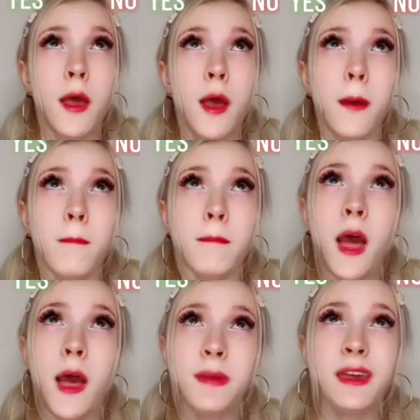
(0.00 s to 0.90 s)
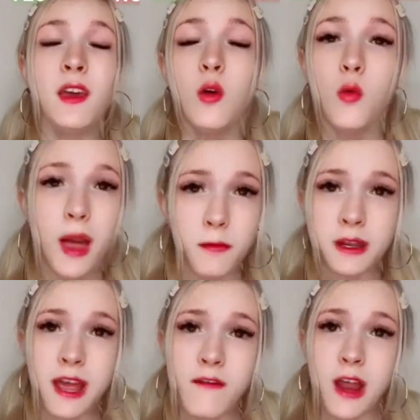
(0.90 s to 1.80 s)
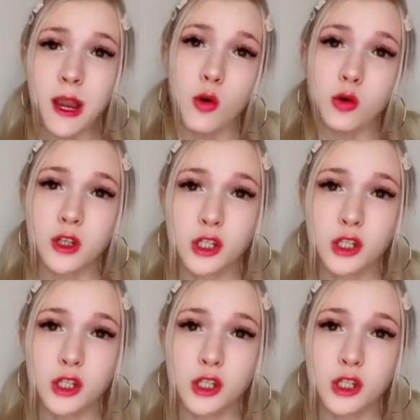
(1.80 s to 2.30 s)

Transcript: Mommy, why whenever I hold onto